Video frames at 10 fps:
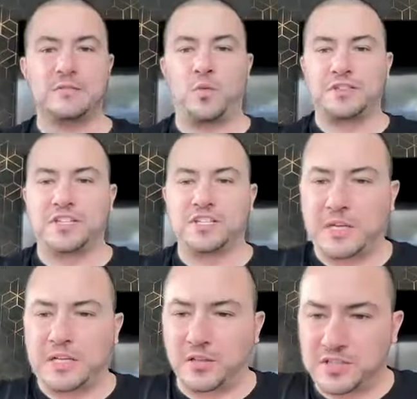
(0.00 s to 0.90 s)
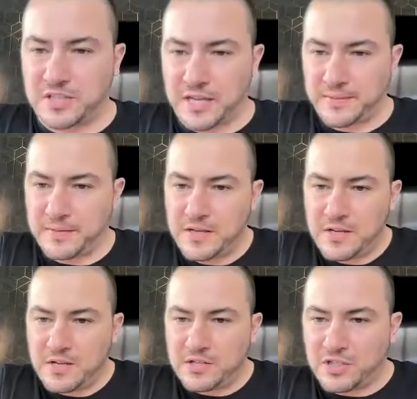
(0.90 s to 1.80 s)
what this week looks like.
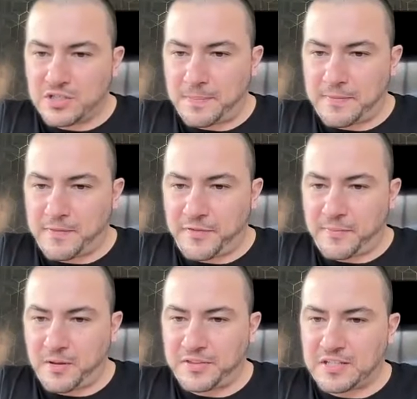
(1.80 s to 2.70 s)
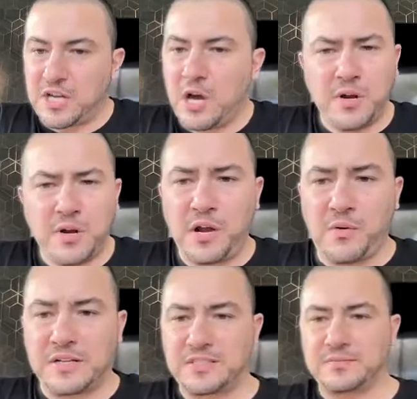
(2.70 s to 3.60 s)
So as a pivot from all of it, no,
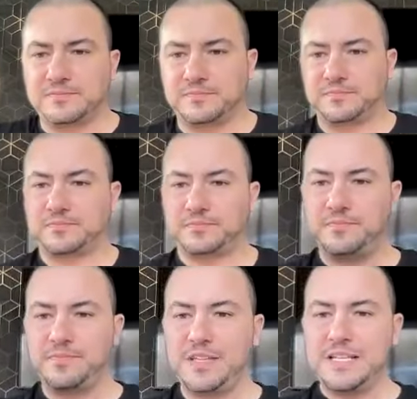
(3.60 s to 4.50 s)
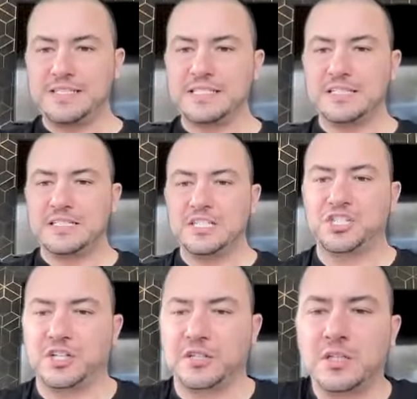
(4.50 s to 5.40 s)
it's an
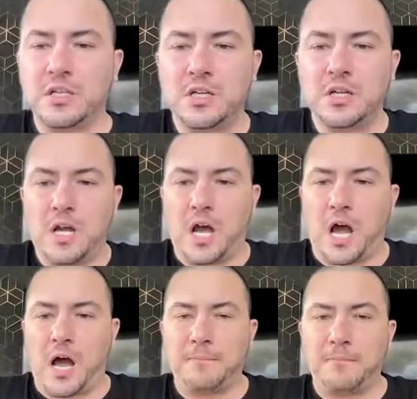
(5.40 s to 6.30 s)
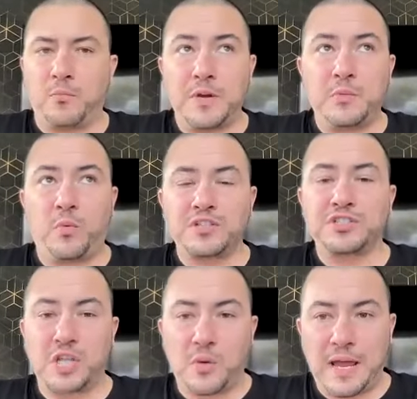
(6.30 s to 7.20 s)
addition. We want
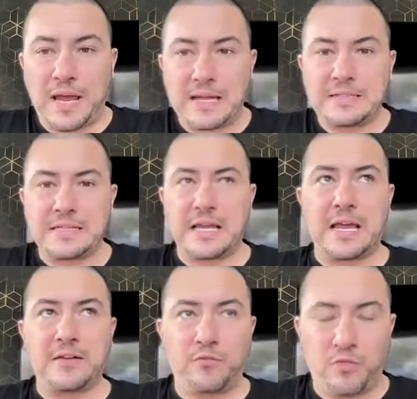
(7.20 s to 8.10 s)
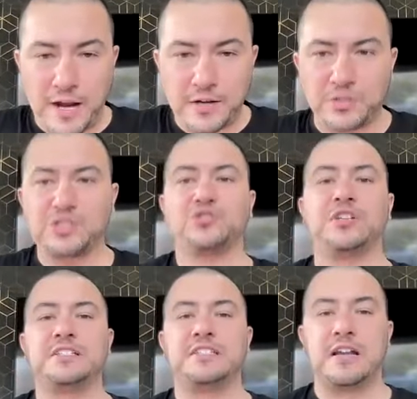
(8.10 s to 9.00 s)
to go ahead and Rhino
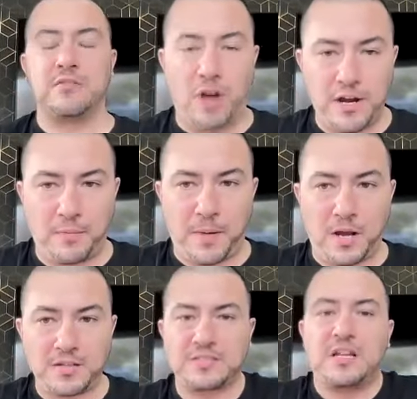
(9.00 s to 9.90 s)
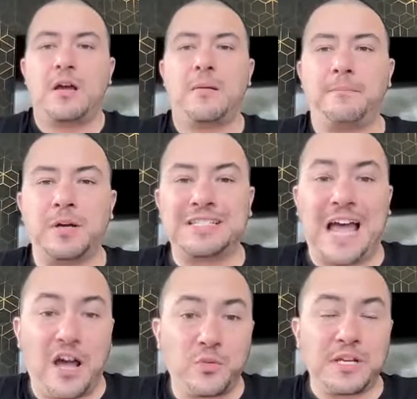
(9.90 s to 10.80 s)
Street and Rhino Bucks, but
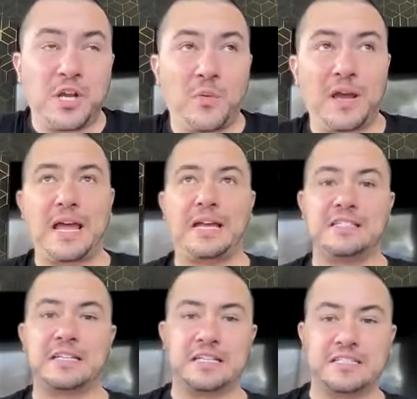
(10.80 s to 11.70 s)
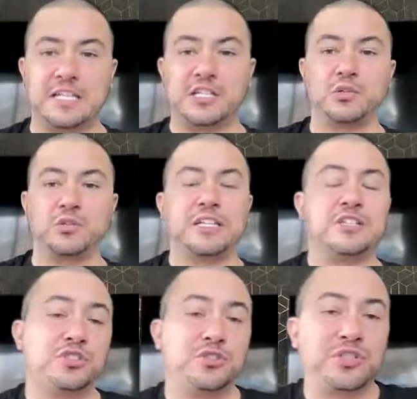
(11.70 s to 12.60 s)
how do we go ahead and continually
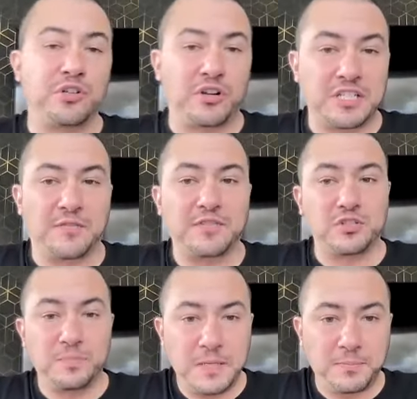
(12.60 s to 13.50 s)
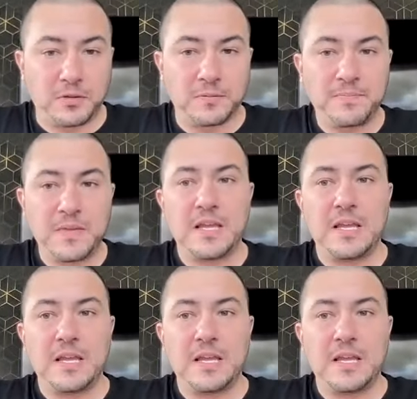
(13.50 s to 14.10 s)
introducing ourselves to new people?